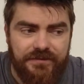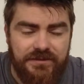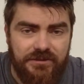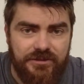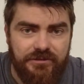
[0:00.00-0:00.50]

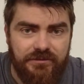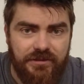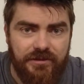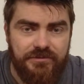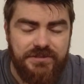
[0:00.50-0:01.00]
things like coolant
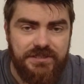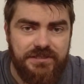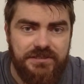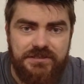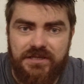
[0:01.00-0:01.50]

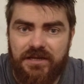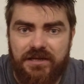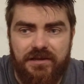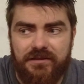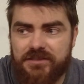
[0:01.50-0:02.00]
hoses
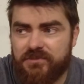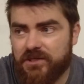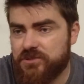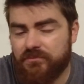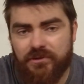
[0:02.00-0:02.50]
and
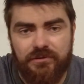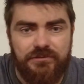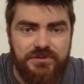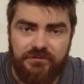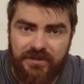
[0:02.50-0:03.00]
expansion
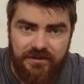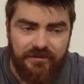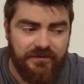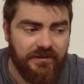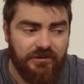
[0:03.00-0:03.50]
bottles and all that
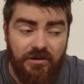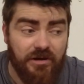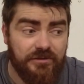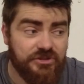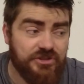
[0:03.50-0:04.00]
kind of thing, you
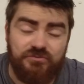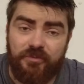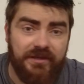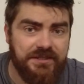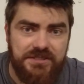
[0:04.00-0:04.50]
can't just
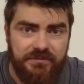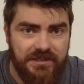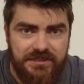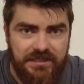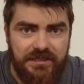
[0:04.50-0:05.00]
replace them
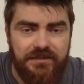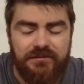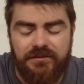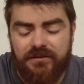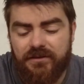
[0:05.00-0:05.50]

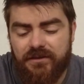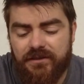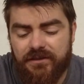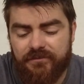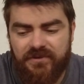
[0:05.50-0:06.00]
easily.
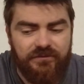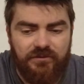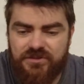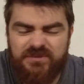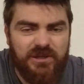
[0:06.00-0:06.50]
If
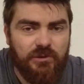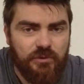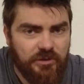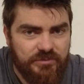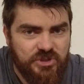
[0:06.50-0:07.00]
you've got something
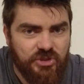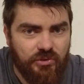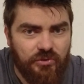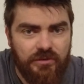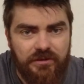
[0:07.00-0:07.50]
old and
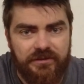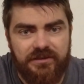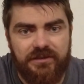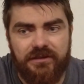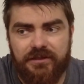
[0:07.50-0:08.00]
obscure,
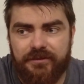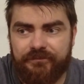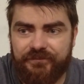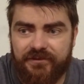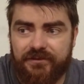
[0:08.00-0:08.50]
like, I
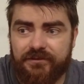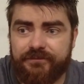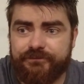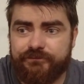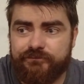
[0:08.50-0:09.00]
don't know, I'm